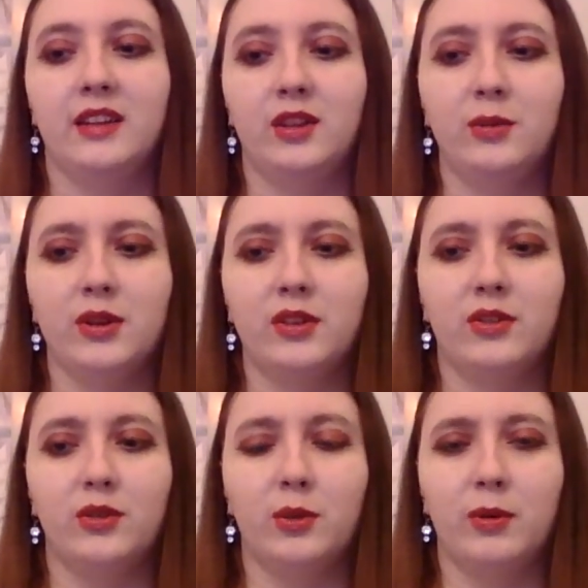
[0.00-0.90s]
there
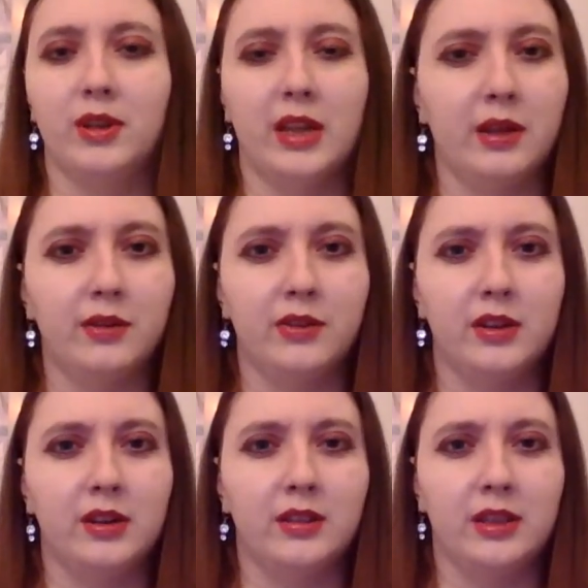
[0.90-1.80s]
was no one else
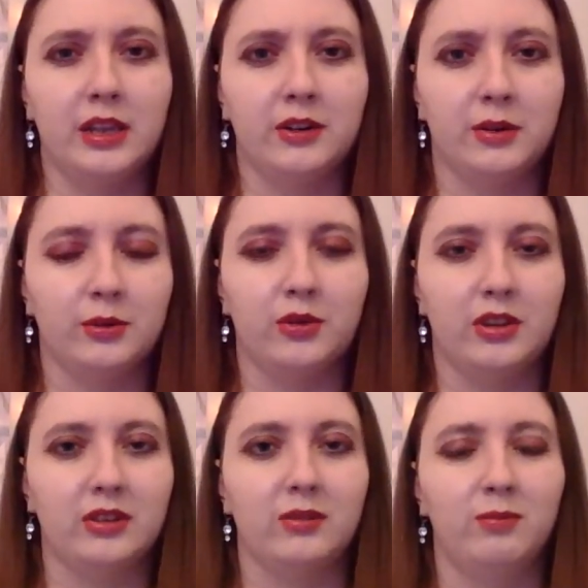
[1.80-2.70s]
in the theater it was
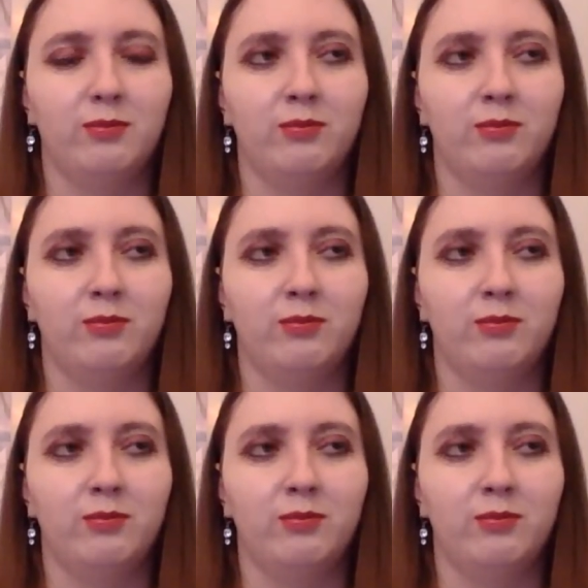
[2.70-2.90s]
just